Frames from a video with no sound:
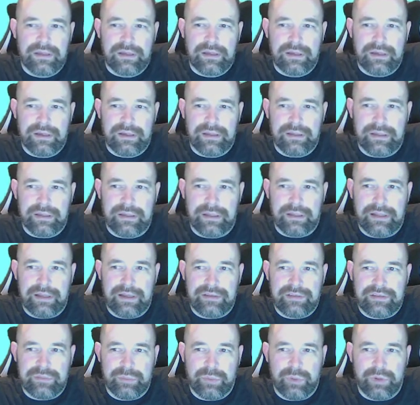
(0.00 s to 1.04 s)
And there
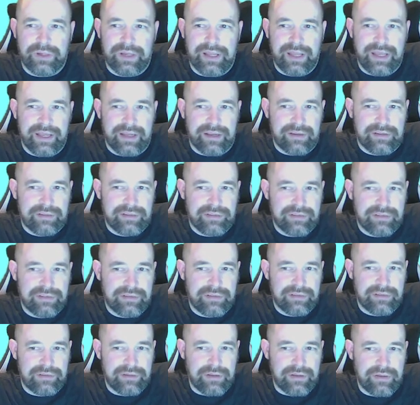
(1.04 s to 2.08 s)
lies a point
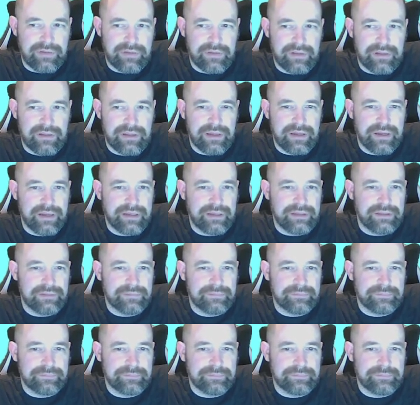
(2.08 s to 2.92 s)
X on the line.